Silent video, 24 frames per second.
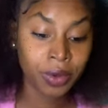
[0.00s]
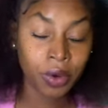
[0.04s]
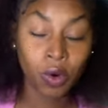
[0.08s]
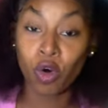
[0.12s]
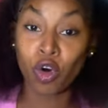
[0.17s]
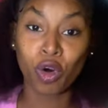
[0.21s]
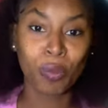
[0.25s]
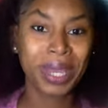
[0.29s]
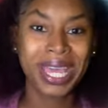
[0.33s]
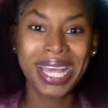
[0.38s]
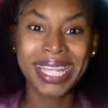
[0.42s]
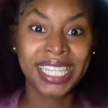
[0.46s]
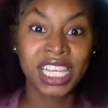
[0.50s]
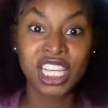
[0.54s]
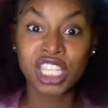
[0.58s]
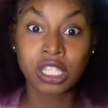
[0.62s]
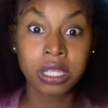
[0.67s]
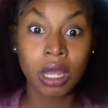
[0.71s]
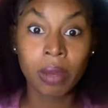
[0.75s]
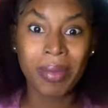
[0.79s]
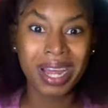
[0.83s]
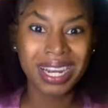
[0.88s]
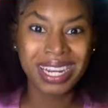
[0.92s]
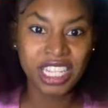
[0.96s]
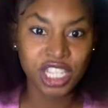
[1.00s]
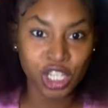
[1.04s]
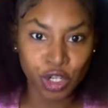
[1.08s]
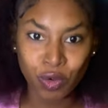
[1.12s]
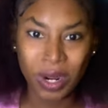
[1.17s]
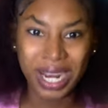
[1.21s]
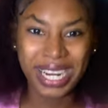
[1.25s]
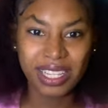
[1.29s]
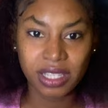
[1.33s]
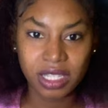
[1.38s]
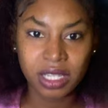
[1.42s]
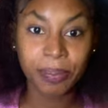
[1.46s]
Or me getting somebody's
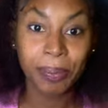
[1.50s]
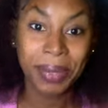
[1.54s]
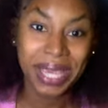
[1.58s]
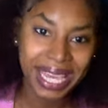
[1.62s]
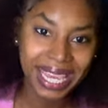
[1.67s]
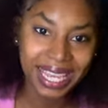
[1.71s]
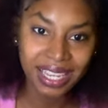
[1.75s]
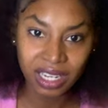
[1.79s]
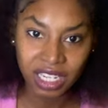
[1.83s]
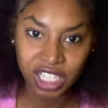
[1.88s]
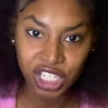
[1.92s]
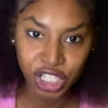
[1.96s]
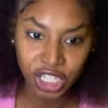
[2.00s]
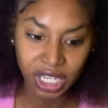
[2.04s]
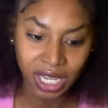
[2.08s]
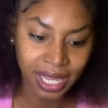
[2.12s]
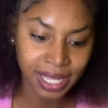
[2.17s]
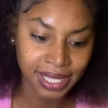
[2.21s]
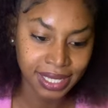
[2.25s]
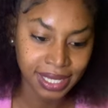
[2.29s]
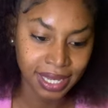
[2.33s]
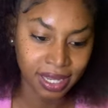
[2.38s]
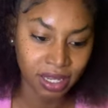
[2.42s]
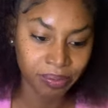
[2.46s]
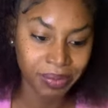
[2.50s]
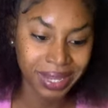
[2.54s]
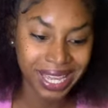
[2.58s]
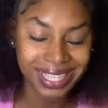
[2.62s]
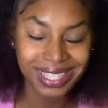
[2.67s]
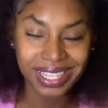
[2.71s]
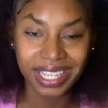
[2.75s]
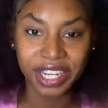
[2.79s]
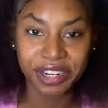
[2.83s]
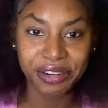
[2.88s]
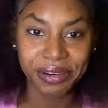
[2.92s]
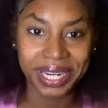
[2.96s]
ready to be initiated. Me
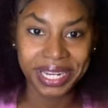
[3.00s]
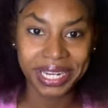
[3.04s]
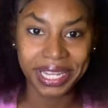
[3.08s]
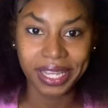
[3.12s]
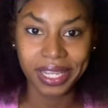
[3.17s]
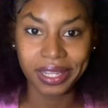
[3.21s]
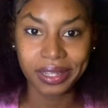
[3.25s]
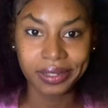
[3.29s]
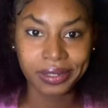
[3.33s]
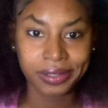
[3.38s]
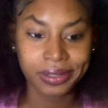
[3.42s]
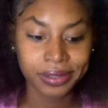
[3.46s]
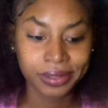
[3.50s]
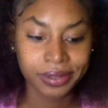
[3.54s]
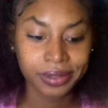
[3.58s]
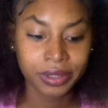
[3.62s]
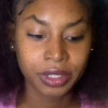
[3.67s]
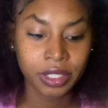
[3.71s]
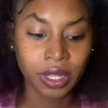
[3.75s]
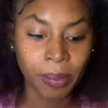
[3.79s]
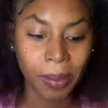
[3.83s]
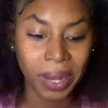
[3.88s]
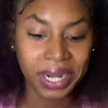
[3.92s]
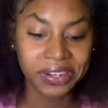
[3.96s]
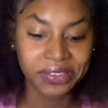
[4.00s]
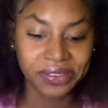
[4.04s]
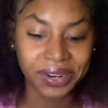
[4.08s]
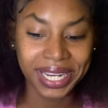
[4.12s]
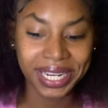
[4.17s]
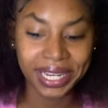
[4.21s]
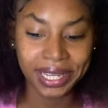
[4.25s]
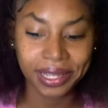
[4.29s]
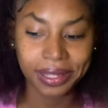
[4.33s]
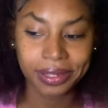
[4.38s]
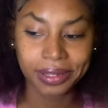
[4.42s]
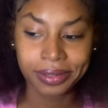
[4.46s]
getting you ready. Somebody
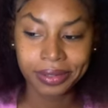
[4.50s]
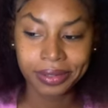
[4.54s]
ready.